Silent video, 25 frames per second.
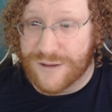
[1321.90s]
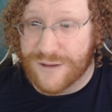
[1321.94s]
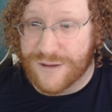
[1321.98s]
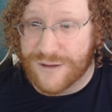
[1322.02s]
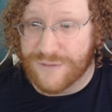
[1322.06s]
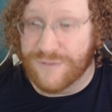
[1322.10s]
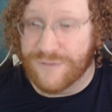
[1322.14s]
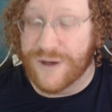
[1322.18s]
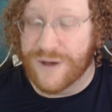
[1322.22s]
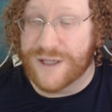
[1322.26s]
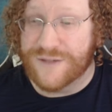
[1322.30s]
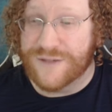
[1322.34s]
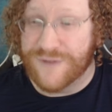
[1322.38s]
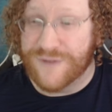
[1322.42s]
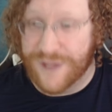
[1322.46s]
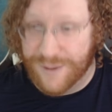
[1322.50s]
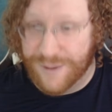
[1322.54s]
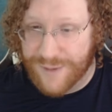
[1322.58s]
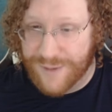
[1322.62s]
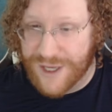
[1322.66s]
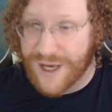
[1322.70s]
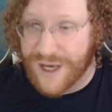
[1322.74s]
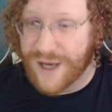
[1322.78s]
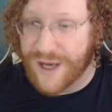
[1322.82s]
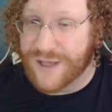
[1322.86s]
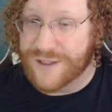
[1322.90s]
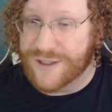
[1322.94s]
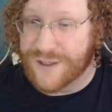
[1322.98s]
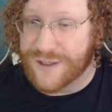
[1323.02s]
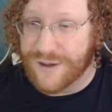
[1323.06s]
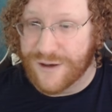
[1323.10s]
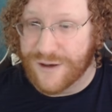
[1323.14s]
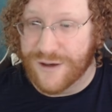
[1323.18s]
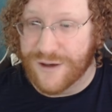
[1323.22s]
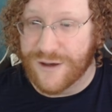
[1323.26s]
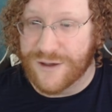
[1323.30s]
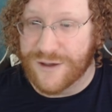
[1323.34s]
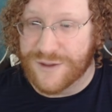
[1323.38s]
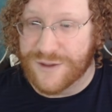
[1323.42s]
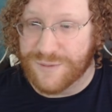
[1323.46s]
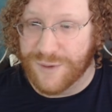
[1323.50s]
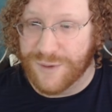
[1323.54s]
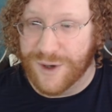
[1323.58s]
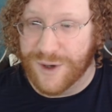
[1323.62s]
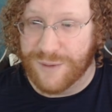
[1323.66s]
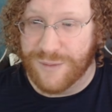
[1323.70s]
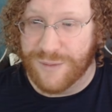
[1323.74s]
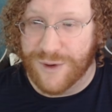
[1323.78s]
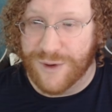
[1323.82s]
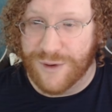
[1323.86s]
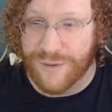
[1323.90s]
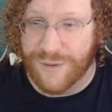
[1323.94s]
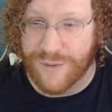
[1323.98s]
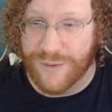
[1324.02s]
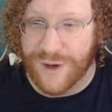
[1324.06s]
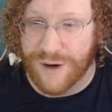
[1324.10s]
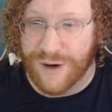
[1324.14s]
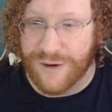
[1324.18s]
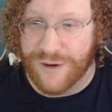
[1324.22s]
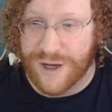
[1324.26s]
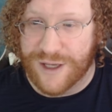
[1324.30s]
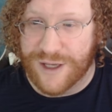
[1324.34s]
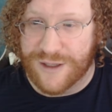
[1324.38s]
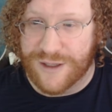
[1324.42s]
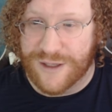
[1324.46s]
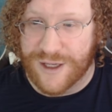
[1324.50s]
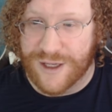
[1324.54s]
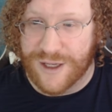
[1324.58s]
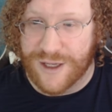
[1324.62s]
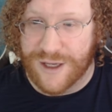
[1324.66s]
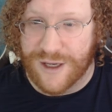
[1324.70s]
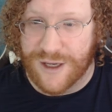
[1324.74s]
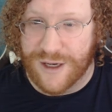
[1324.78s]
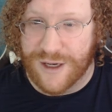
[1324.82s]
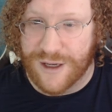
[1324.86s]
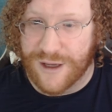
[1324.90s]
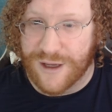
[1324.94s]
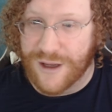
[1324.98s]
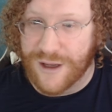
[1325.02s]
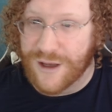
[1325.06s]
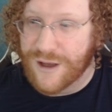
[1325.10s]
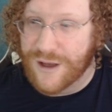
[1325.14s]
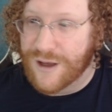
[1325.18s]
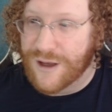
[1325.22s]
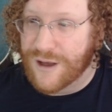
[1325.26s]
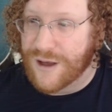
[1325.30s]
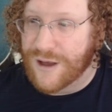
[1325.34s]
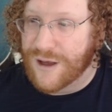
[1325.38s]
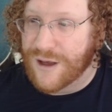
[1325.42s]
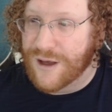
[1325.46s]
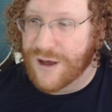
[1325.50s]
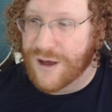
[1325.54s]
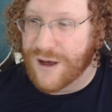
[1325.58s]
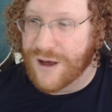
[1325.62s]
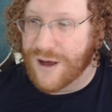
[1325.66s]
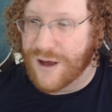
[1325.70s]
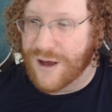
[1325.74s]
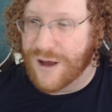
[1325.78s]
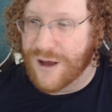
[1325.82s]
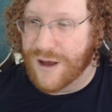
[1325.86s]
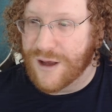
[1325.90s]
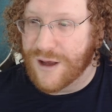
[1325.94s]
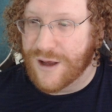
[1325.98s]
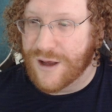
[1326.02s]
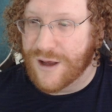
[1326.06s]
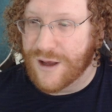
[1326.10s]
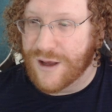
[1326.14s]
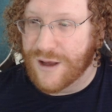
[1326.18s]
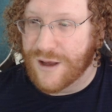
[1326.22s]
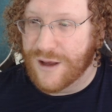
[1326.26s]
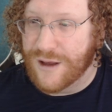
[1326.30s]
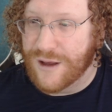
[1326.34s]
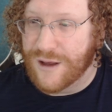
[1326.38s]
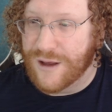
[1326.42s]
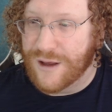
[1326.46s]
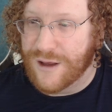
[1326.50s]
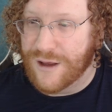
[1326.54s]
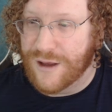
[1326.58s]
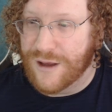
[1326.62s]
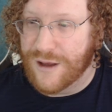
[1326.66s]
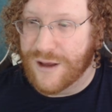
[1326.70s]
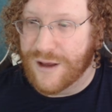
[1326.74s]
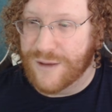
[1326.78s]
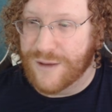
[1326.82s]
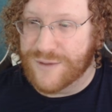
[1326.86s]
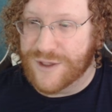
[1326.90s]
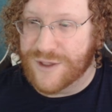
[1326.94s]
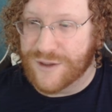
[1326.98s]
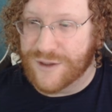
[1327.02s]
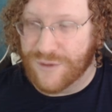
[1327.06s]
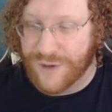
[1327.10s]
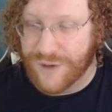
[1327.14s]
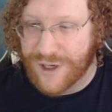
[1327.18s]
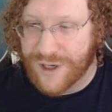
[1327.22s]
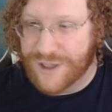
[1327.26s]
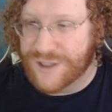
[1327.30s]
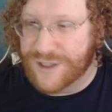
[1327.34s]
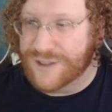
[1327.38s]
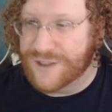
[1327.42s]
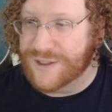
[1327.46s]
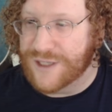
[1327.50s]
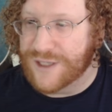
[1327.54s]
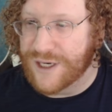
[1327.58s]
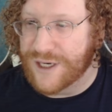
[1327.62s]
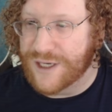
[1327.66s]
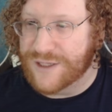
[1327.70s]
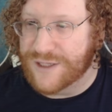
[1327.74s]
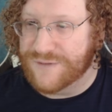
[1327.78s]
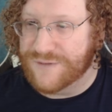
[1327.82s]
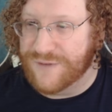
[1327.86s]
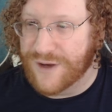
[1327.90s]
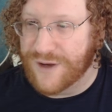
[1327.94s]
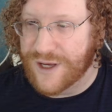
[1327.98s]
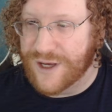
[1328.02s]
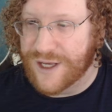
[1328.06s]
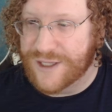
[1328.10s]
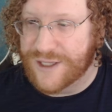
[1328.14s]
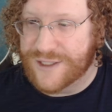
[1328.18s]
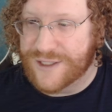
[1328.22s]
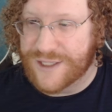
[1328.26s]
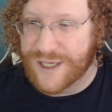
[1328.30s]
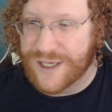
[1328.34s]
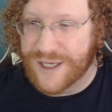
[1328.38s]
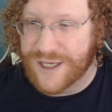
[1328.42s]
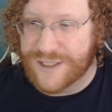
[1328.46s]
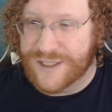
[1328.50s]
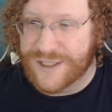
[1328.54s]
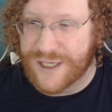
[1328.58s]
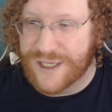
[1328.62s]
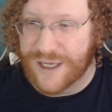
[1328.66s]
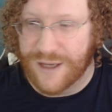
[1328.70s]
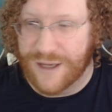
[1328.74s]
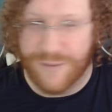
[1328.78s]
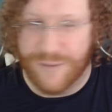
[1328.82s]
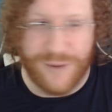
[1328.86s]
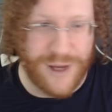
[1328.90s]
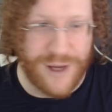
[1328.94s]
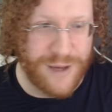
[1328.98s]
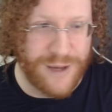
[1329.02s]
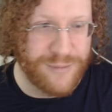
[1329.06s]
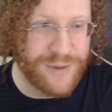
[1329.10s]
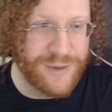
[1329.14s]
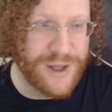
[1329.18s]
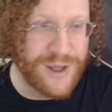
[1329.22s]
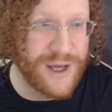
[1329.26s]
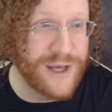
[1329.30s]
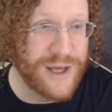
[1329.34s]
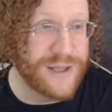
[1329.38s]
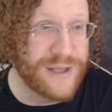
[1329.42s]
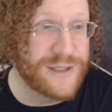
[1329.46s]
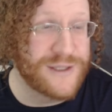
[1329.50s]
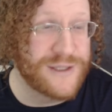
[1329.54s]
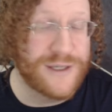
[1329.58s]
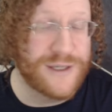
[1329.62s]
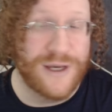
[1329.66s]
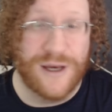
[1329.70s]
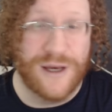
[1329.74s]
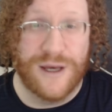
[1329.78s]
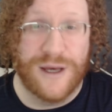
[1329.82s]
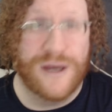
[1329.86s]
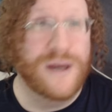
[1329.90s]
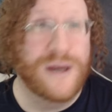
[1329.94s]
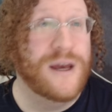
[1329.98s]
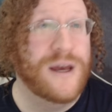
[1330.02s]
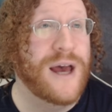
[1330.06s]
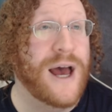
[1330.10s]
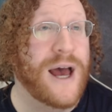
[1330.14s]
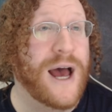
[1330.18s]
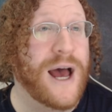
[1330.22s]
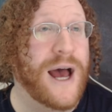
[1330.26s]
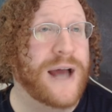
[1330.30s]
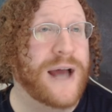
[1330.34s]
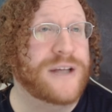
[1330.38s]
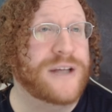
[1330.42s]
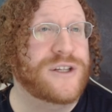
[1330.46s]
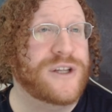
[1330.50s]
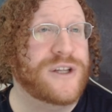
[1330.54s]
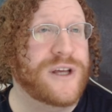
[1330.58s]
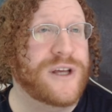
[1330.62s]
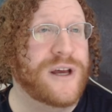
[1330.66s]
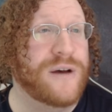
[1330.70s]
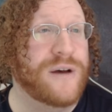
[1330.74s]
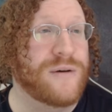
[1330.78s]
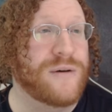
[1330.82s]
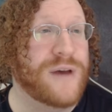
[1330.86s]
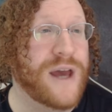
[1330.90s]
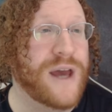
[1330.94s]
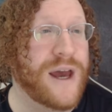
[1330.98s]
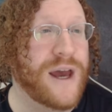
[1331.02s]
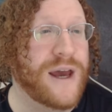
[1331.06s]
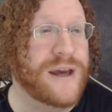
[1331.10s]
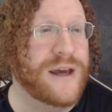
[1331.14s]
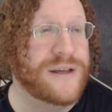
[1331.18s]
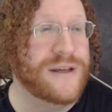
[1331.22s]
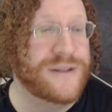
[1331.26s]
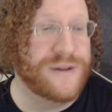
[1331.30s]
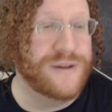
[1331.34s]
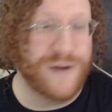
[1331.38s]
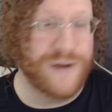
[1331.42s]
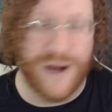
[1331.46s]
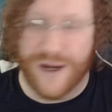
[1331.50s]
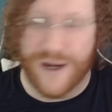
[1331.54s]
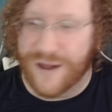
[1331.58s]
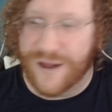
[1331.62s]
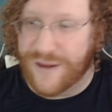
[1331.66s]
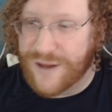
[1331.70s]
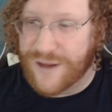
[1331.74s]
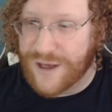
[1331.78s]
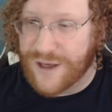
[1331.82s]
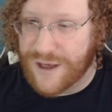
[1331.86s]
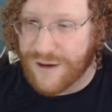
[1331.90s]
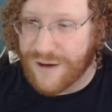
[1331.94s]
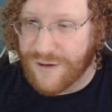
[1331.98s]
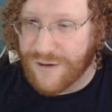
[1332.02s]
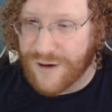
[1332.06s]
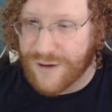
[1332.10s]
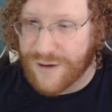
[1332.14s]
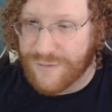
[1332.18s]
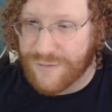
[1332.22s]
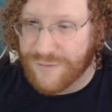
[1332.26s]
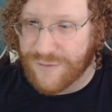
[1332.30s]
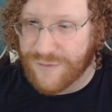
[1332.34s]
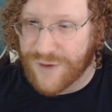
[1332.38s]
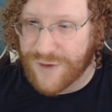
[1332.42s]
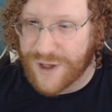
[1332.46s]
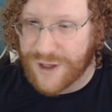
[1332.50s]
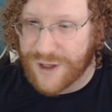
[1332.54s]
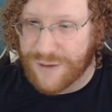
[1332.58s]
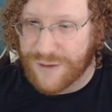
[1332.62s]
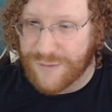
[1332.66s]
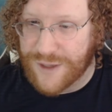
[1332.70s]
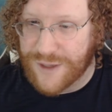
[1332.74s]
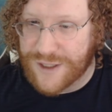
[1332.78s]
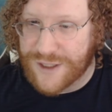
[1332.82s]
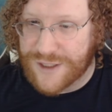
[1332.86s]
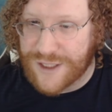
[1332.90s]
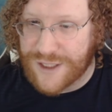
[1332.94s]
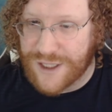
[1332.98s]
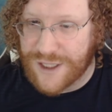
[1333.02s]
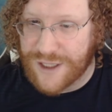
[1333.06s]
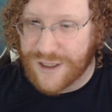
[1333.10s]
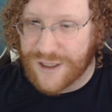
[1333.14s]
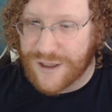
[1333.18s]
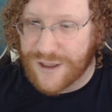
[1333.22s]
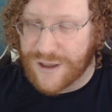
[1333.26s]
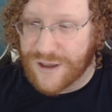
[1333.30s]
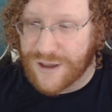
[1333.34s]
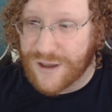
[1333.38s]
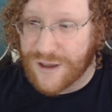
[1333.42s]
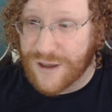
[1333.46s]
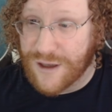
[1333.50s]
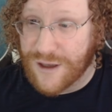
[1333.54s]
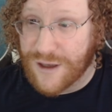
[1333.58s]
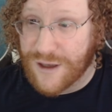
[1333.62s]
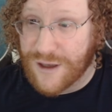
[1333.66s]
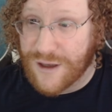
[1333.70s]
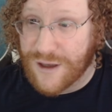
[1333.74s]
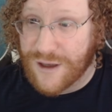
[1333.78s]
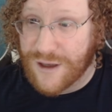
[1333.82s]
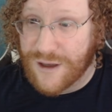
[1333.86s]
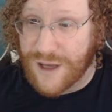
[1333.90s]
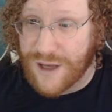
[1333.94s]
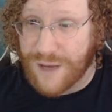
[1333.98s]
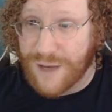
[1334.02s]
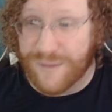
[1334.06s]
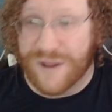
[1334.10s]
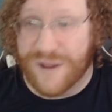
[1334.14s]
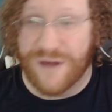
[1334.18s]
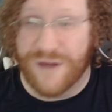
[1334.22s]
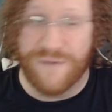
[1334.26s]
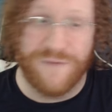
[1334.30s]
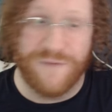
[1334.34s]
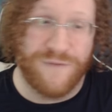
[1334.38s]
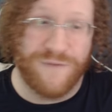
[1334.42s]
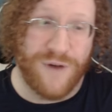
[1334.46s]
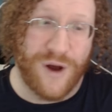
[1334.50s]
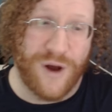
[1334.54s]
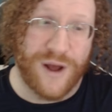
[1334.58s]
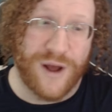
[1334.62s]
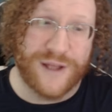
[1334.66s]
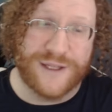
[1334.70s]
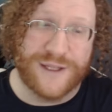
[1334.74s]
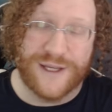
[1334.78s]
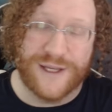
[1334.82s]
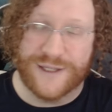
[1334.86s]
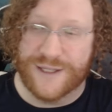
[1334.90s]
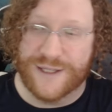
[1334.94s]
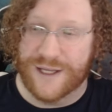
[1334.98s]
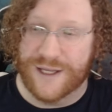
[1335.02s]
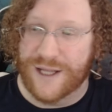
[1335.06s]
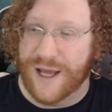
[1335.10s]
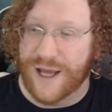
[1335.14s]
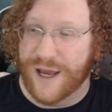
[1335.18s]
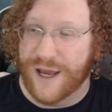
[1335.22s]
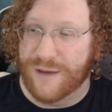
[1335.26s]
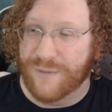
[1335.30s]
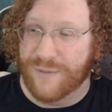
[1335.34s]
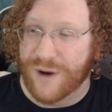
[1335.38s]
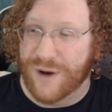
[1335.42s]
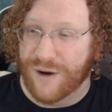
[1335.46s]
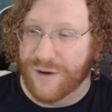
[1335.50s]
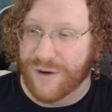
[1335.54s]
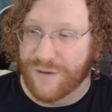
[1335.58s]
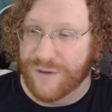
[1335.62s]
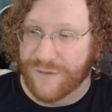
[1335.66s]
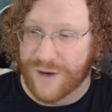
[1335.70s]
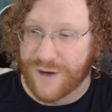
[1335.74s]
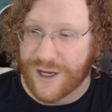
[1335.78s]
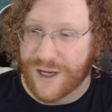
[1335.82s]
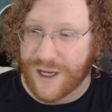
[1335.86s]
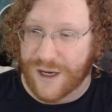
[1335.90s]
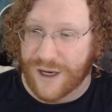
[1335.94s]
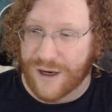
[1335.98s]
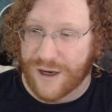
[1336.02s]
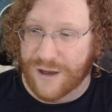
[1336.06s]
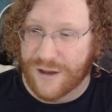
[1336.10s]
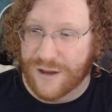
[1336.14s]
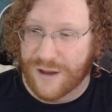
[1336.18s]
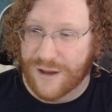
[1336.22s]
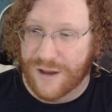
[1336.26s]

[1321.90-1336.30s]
RESTful API is good. Spring Boot, we already did. Object-oriented design is fine. CI/CD pipelines. Actually, okay. Is there anything here I'm really missing? I mean, the font is a nightmare to read.